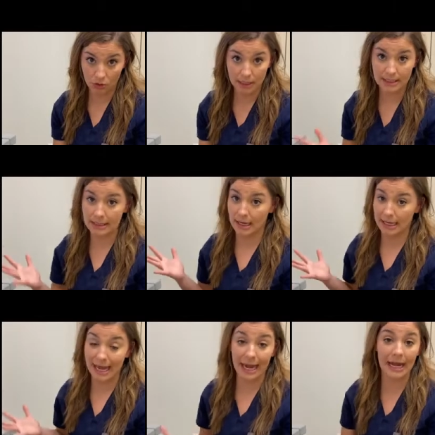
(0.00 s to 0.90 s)
It
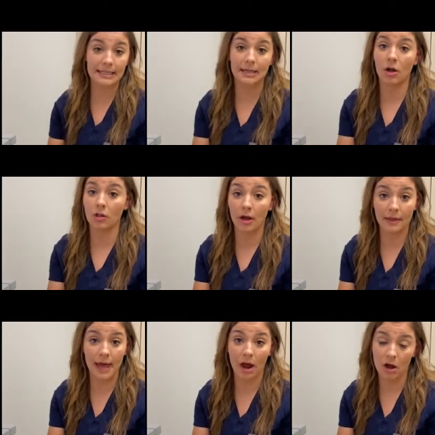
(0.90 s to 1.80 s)
has a lot of
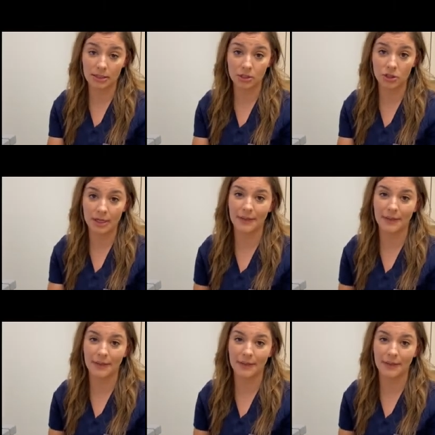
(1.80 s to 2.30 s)
that oxygen.